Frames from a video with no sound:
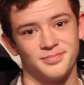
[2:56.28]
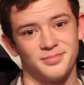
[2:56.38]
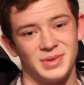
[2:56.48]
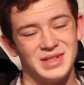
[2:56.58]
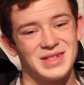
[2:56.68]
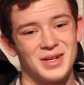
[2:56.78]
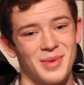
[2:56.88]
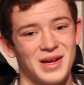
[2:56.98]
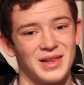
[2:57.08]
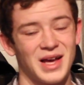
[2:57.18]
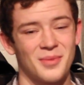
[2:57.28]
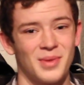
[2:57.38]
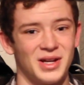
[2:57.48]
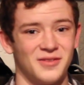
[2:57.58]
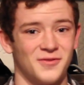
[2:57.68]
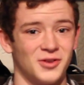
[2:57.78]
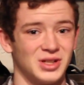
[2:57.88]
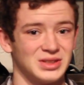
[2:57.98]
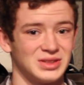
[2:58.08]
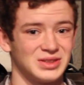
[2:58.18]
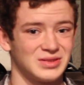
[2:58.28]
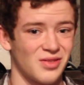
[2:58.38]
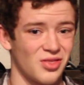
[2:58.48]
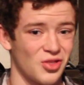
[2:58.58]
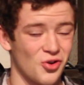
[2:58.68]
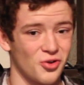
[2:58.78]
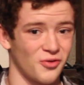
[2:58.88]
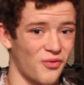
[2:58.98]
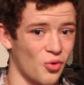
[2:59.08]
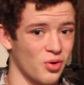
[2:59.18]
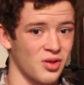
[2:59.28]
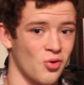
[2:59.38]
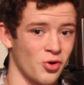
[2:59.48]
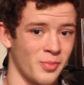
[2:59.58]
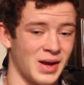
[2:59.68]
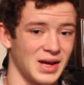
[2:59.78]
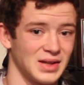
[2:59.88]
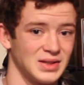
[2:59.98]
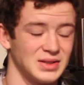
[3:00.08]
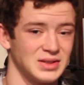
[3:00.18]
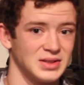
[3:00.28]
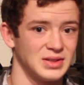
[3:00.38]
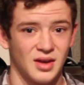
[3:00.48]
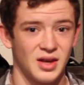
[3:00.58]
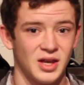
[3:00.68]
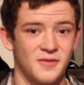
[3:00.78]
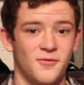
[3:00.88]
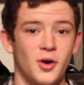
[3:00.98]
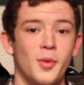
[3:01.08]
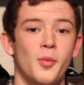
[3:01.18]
but he's going to make a lot of money for a 3rd or 4th cornerback. And former